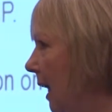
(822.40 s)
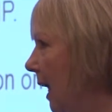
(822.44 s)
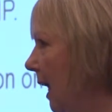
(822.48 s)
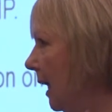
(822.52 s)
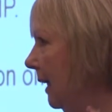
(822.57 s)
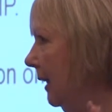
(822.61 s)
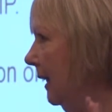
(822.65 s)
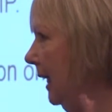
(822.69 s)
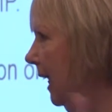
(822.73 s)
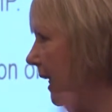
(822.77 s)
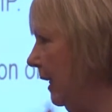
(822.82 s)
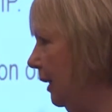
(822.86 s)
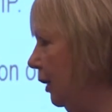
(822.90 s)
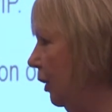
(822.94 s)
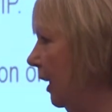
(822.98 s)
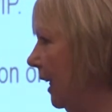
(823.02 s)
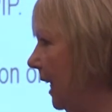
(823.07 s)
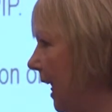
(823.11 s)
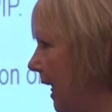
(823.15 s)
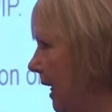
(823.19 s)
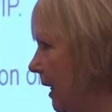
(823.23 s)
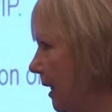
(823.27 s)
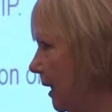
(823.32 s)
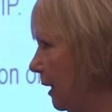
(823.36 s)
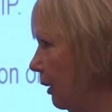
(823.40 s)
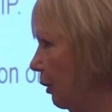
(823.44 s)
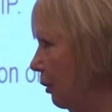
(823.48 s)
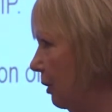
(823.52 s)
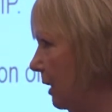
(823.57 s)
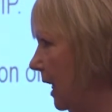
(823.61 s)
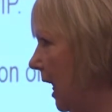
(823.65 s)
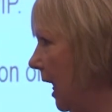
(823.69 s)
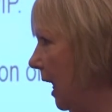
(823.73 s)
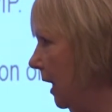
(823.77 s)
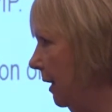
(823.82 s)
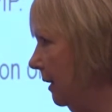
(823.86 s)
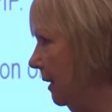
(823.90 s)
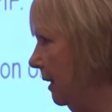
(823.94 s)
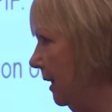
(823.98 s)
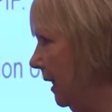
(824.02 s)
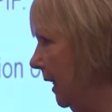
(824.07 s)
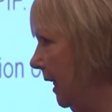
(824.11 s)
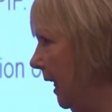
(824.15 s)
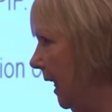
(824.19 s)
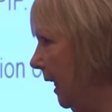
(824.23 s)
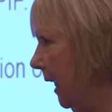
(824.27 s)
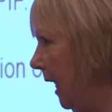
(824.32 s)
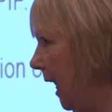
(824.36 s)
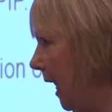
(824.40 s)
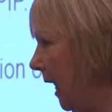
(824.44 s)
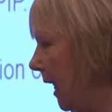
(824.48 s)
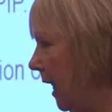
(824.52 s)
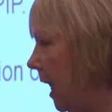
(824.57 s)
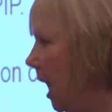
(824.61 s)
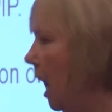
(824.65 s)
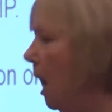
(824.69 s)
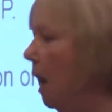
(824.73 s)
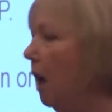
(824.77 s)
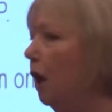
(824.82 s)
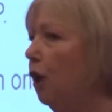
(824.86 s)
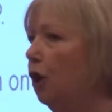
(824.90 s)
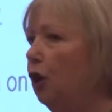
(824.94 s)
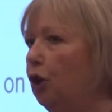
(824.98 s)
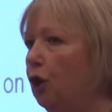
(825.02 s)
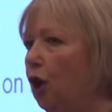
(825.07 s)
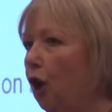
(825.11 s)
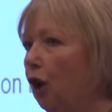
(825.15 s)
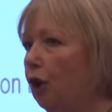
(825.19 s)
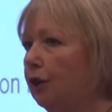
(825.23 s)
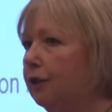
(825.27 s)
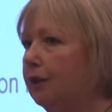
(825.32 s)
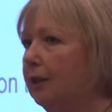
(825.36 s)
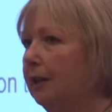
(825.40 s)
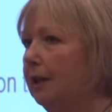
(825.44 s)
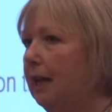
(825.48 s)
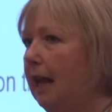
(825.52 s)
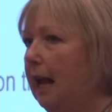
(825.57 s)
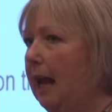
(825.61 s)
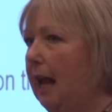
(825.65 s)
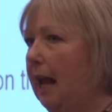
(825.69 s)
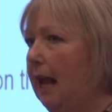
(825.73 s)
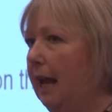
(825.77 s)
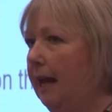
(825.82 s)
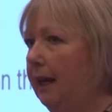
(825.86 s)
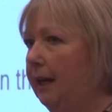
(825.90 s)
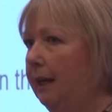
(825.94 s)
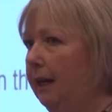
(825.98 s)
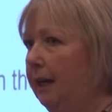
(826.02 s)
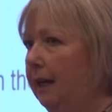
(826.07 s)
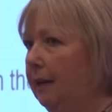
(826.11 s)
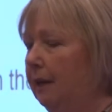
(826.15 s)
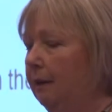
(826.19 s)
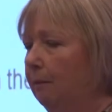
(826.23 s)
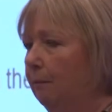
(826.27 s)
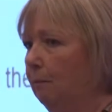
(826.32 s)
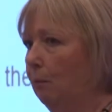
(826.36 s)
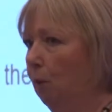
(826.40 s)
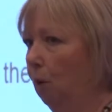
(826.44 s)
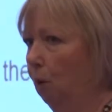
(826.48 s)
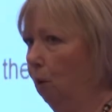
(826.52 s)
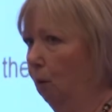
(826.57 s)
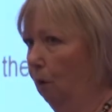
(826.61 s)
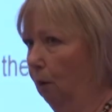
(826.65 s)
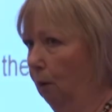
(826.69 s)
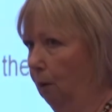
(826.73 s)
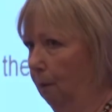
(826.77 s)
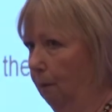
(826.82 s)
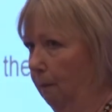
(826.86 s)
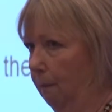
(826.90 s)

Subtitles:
and get your case looked at under DLA. Not anymore.